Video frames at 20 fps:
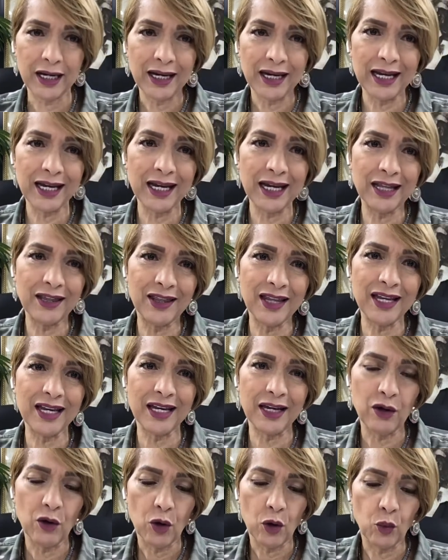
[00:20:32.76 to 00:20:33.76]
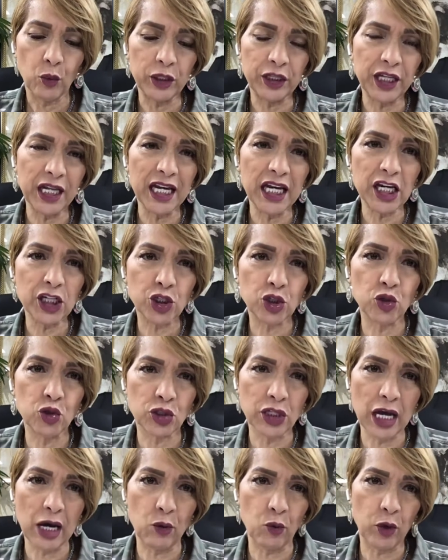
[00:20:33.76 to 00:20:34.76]
in the with the issues
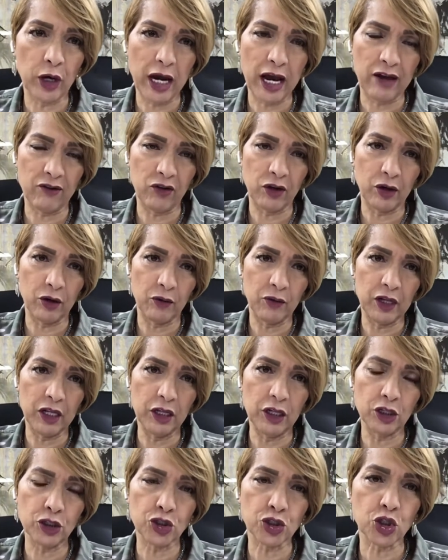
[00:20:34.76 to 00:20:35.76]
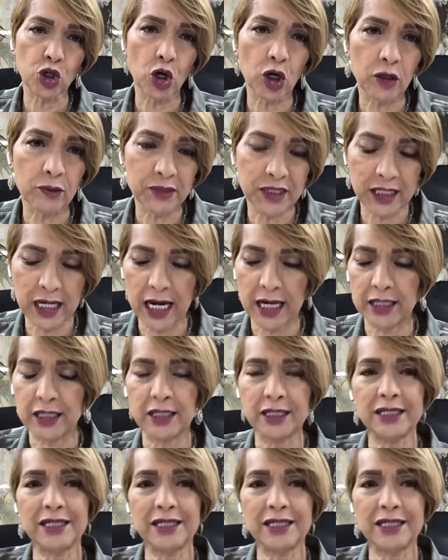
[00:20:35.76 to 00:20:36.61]
that we're having in the circumstances,